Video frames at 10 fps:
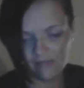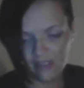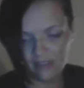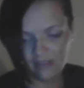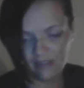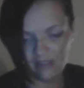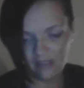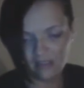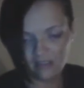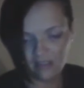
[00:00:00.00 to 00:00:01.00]
Unlike
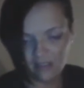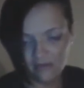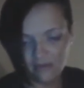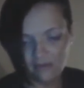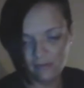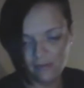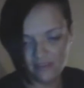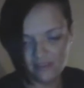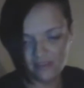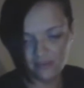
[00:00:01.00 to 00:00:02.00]
other
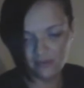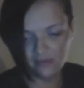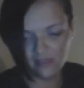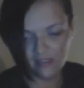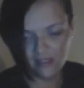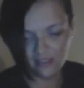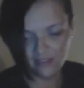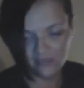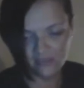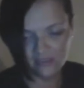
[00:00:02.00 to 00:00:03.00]
presidential
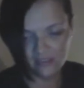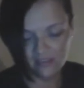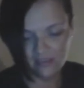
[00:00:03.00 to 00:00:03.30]
actions,